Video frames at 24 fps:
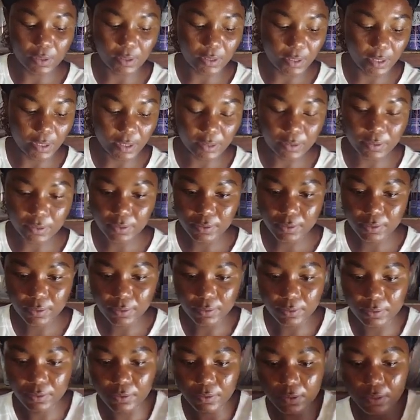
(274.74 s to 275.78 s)
Okay,
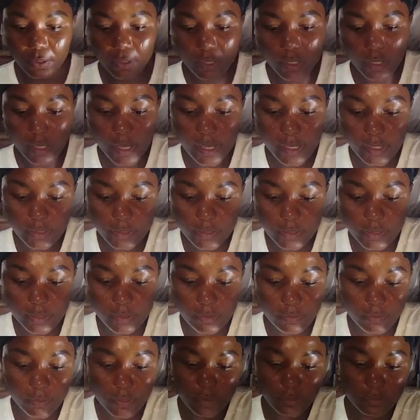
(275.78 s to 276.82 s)
so here is
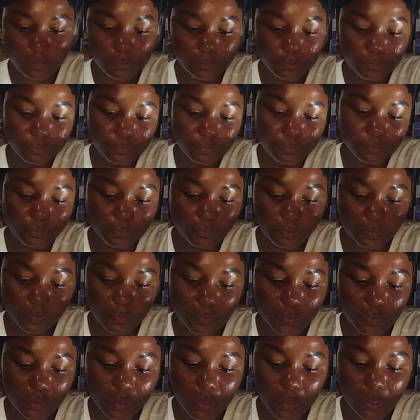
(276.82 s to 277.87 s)
our
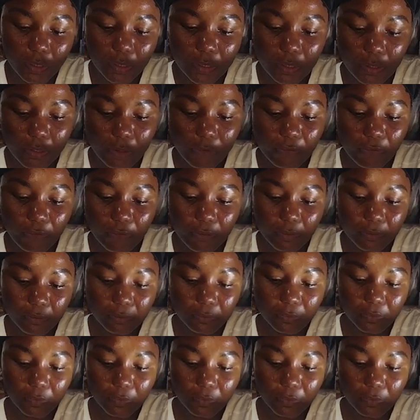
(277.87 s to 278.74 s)
cream.